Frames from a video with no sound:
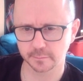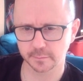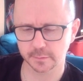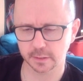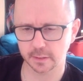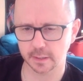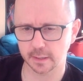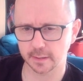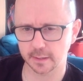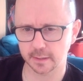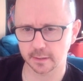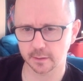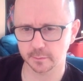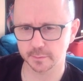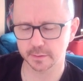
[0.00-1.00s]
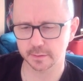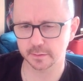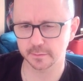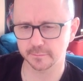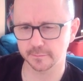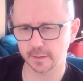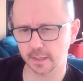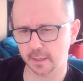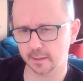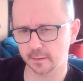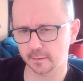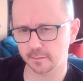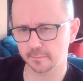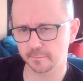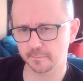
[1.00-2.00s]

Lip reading: Don't know how that helps. Divan.